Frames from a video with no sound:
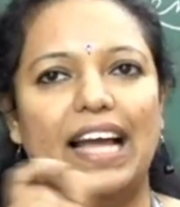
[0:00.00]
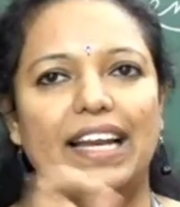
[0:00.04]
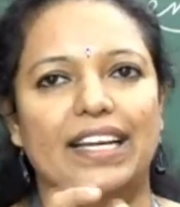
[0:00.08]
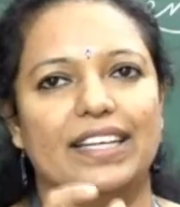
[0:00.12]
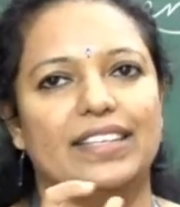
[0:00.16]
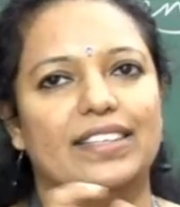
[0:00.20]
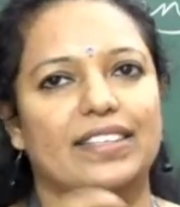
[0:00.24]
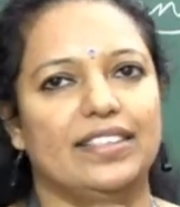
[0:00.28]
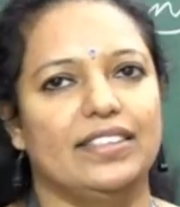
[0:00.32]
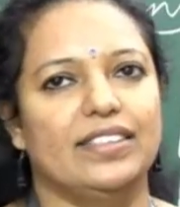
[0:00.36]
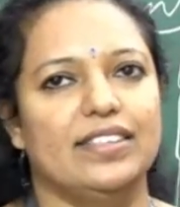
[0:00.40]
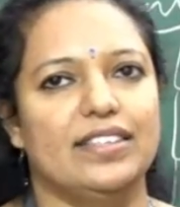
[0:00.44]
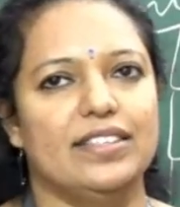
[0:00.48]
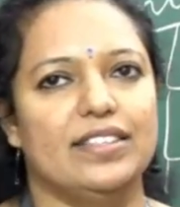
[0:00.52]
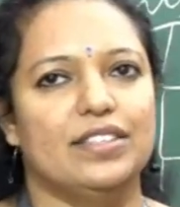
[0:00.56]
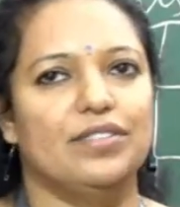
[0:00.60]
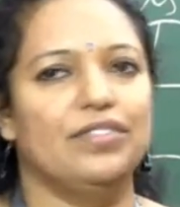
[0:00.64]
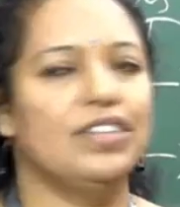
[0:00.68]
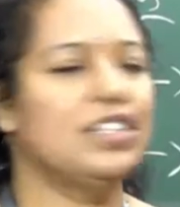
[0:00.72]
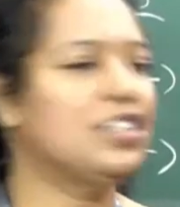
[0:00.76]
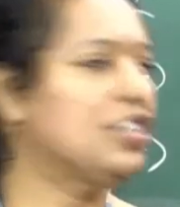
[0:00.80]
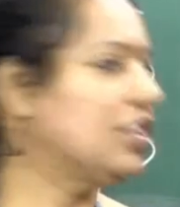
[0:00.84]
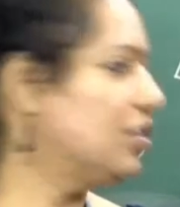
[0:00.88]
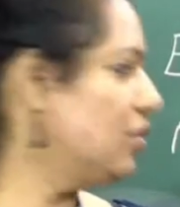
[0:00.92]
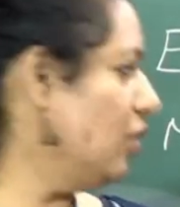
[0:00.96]

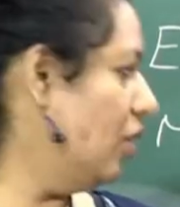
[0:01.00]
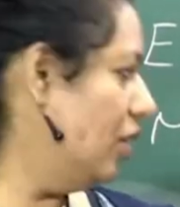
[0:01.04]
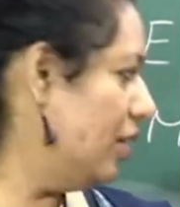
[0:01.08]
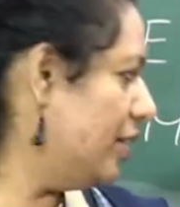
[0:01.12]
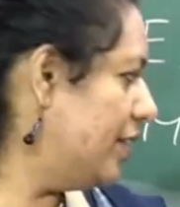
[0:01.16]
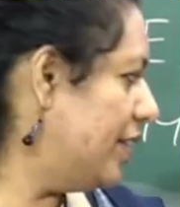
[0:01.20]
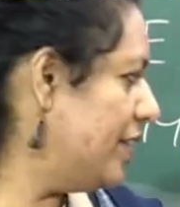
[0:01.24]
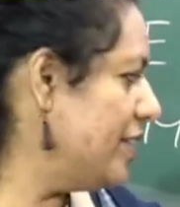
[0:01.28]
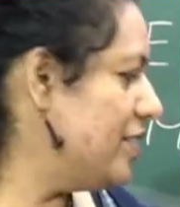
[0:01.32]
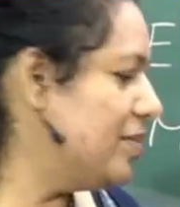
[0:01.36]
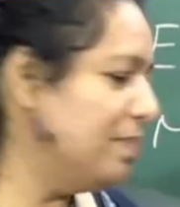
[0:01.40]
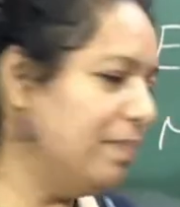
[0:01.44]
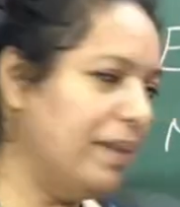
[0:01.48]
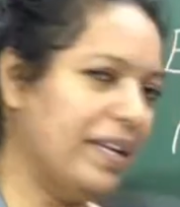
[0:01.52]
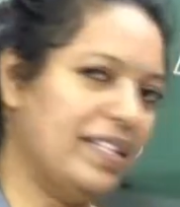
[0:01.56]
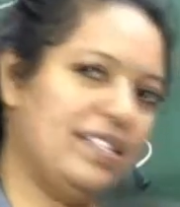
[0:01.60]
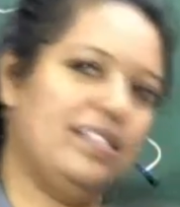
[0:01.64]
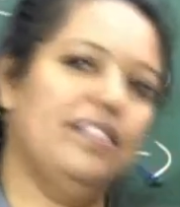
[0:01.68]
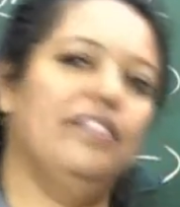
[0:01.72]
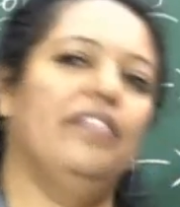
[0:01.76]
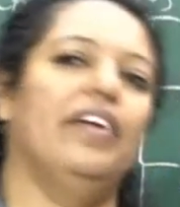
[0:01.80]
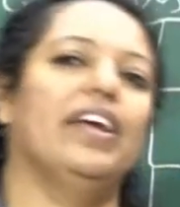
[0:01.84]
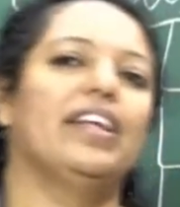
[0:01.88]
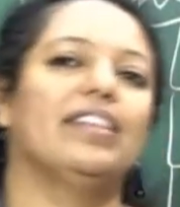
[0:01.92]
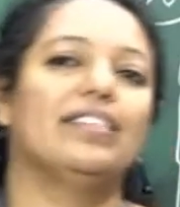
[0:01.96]
characters which is already
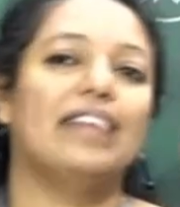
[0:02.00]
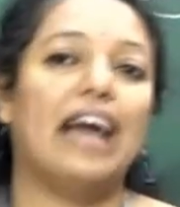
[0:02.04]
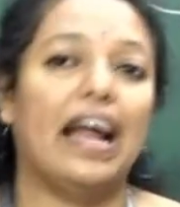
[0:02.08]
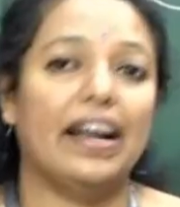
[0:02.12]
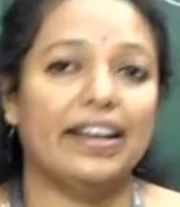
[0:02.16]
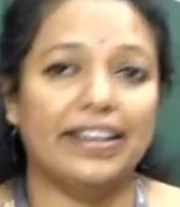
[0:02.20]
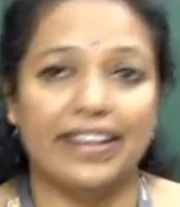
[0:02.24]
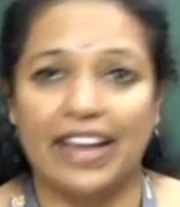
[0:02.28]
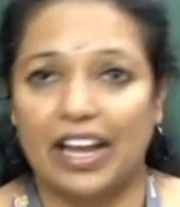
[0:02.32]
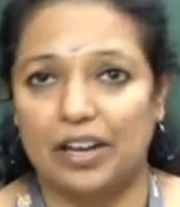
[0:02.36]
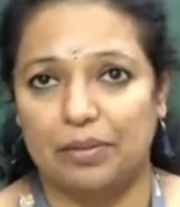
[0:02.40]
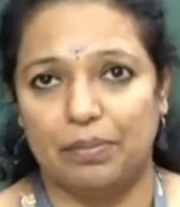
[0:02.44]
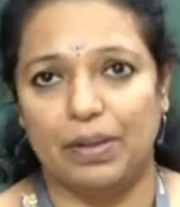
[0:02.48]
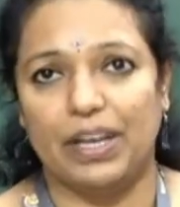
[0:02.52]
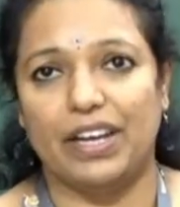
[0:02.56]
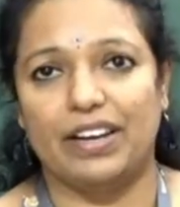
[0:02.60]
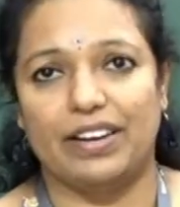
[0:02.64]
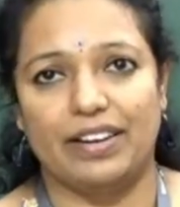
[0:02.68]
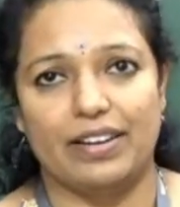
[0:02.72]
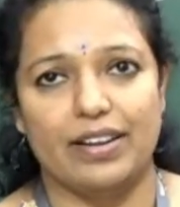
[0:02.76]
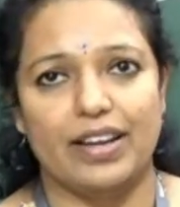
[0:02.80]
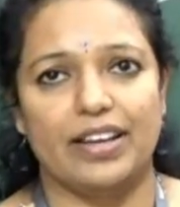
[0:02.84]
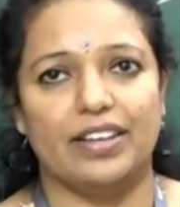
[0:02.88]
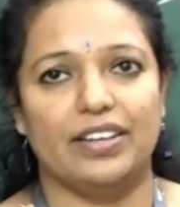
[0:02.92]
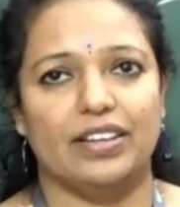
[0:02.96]
specific, that can be
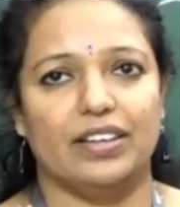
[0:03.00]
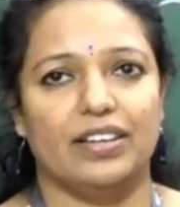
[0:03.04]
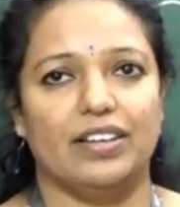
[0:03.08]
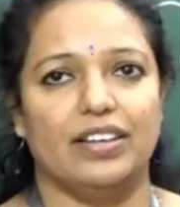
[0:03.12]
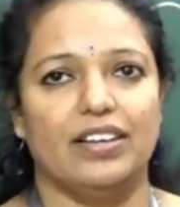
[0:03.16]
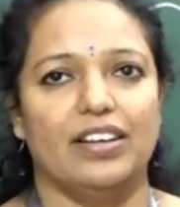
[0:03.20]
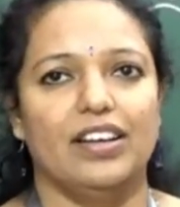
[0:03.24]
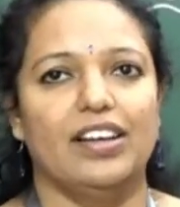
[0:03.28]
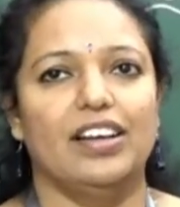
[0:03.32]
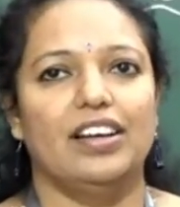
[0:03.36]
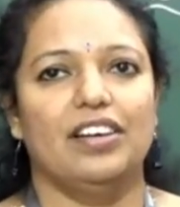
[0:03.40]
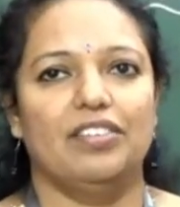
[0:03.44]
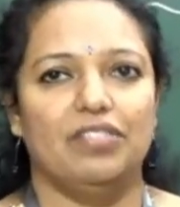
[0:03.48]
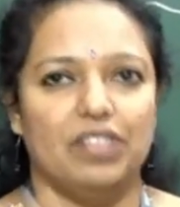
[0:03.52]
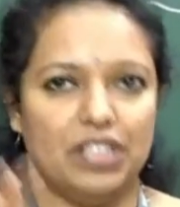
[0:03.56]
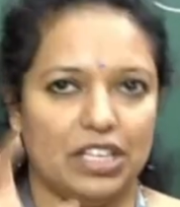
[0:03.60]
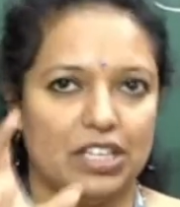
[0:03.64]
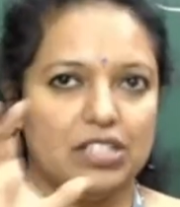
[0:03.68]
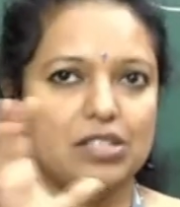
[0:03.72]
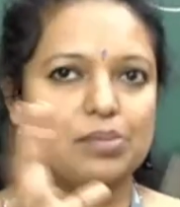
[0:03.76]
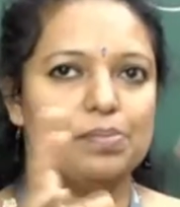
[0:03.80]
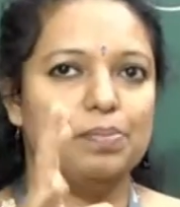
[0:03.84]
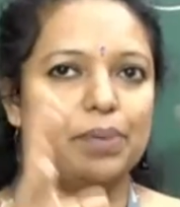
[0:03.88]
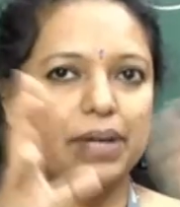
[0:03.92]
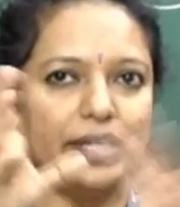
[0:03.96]
read
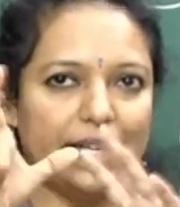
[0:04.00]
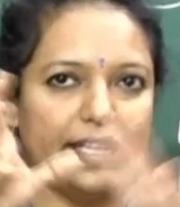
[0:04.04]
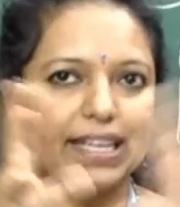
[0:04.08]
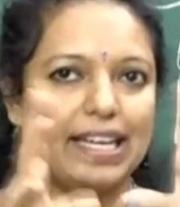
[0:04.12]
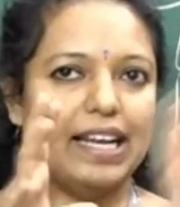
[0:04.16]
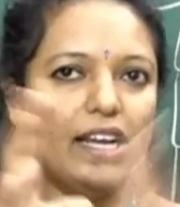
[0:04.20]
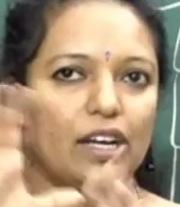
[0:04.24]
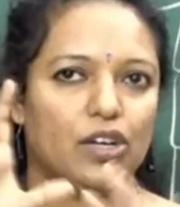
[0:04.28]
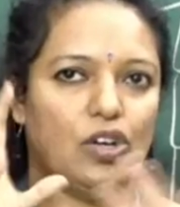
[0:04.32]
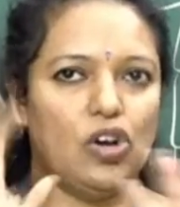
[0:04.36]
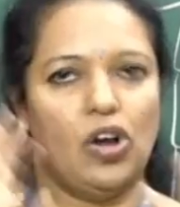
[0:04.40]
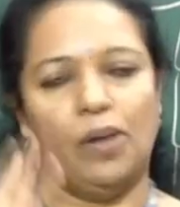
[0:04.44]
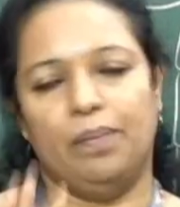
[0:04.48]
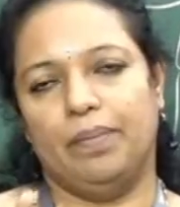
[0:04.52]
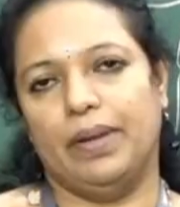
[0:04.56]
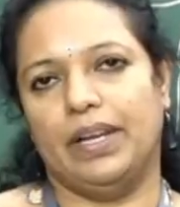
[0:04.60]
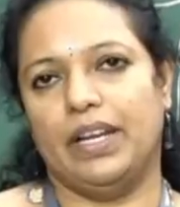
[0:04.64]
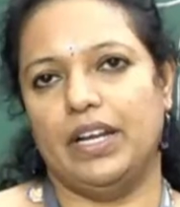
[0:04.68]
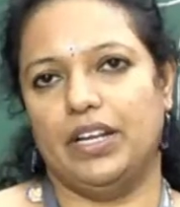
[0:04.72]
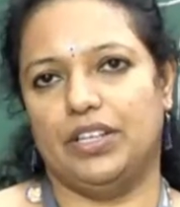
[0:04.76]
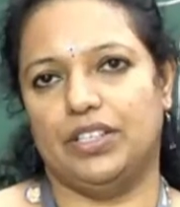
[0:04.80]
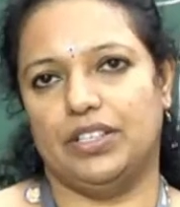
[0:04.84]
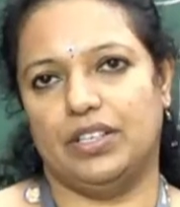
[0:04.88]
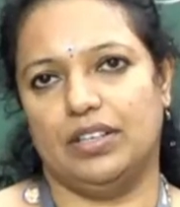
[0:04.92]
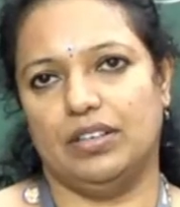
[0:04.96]
in a particular
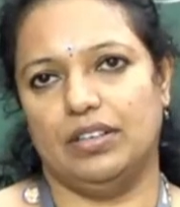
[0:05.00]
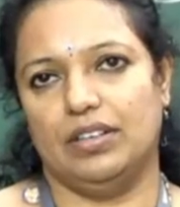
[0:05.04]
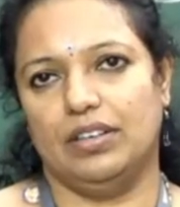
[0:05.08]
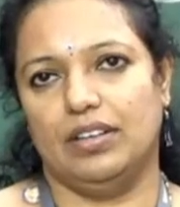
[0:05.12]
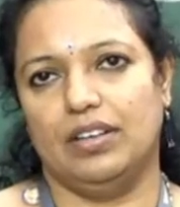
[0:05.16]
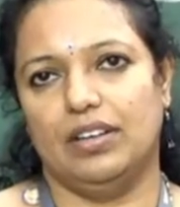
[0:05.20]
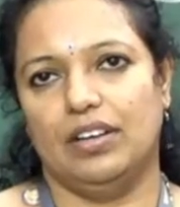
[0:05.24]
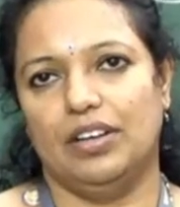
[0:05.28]
combination.